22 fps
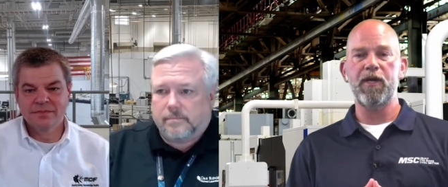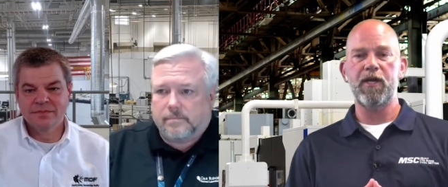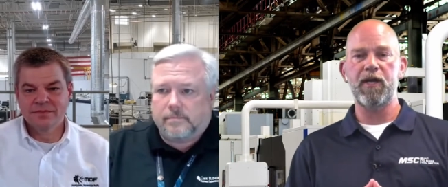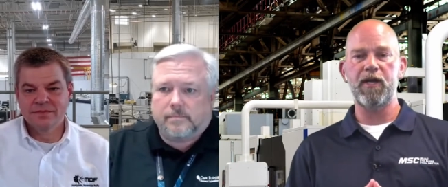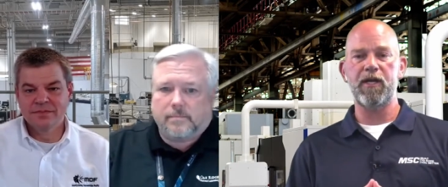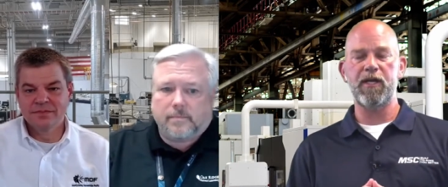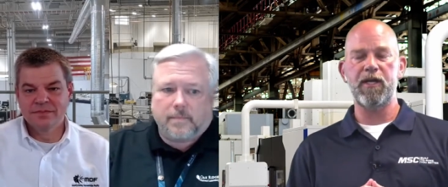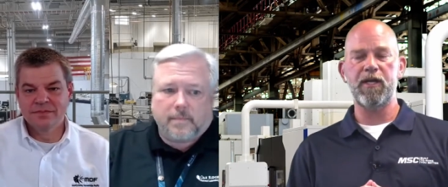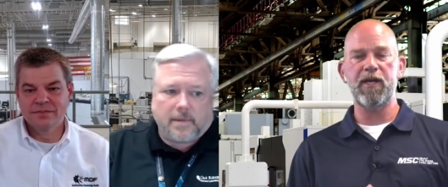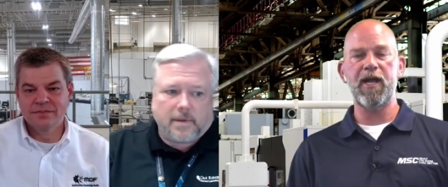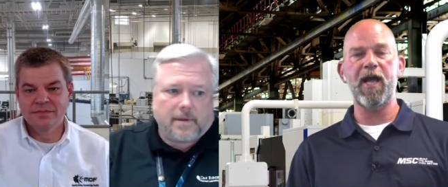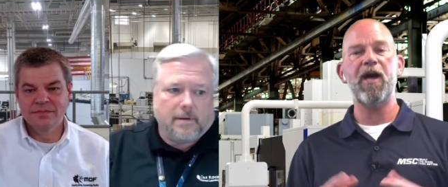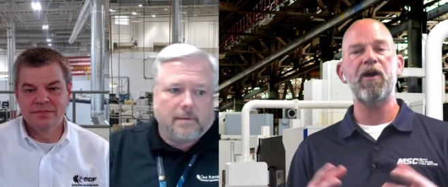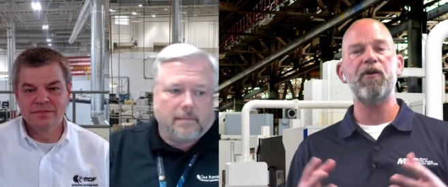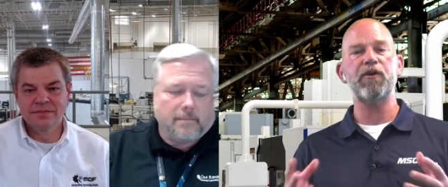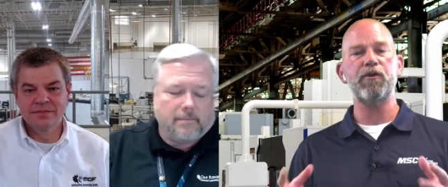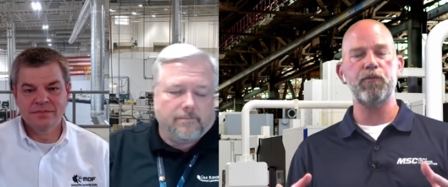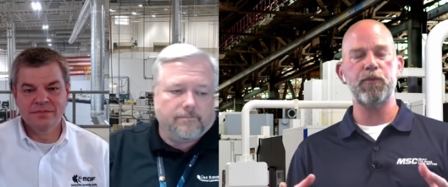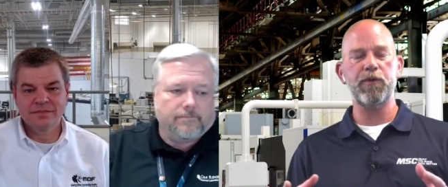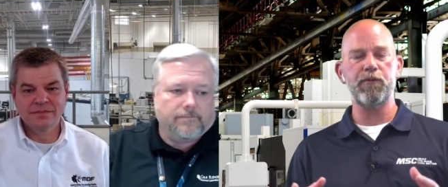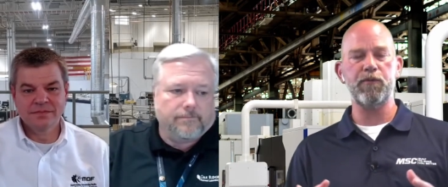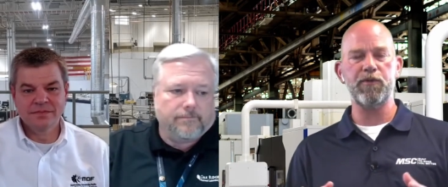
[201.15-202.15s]
Speaker 1: and, and how
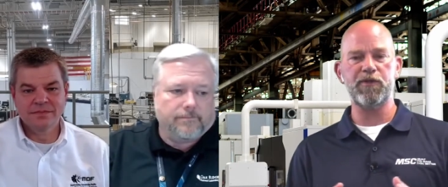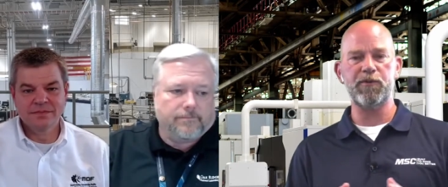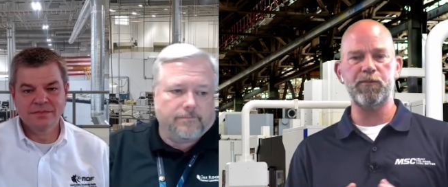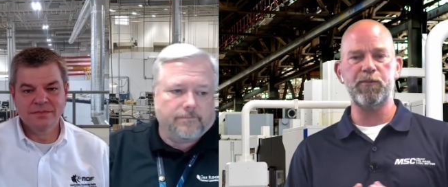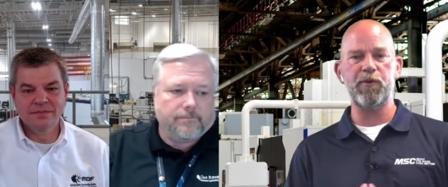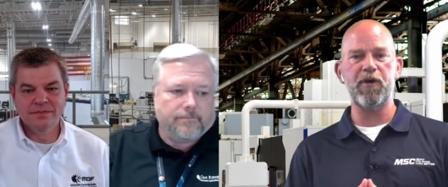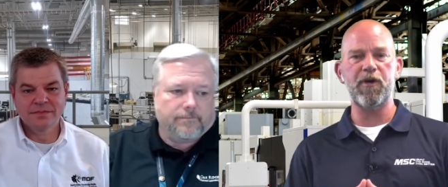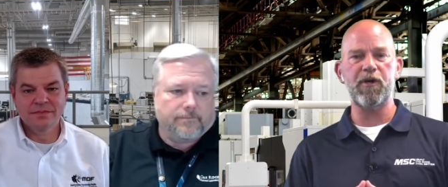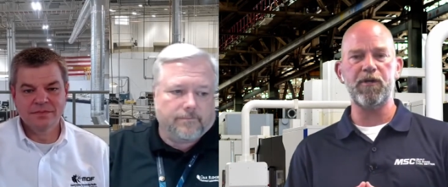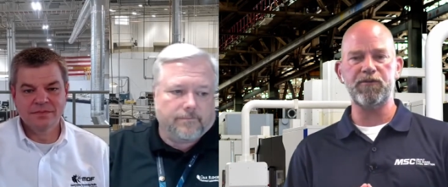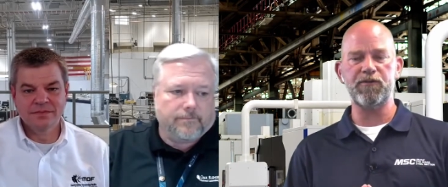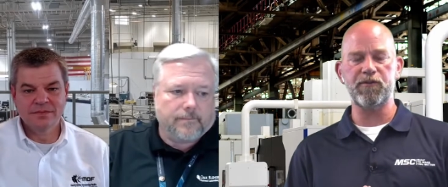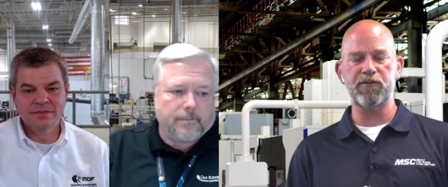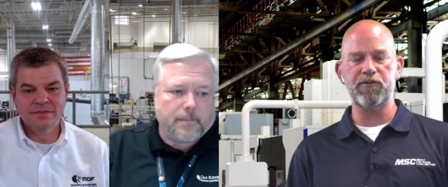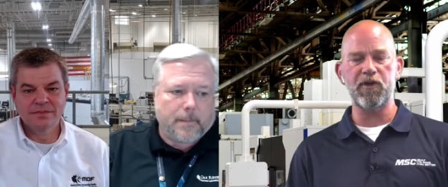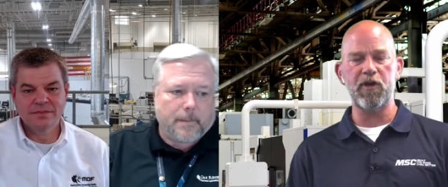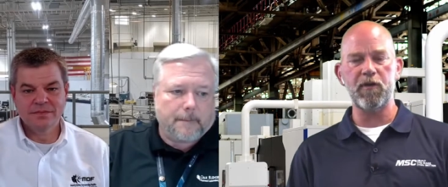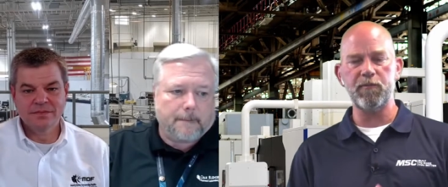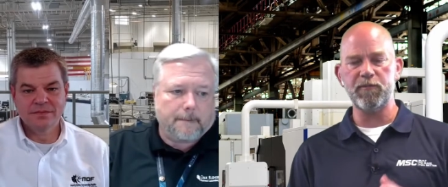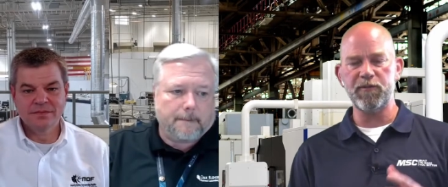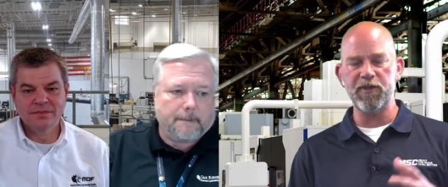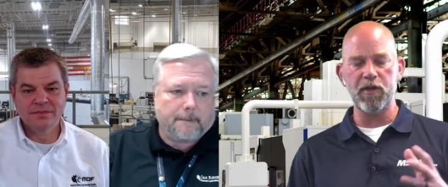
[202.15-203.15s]
did we respond? So Tom,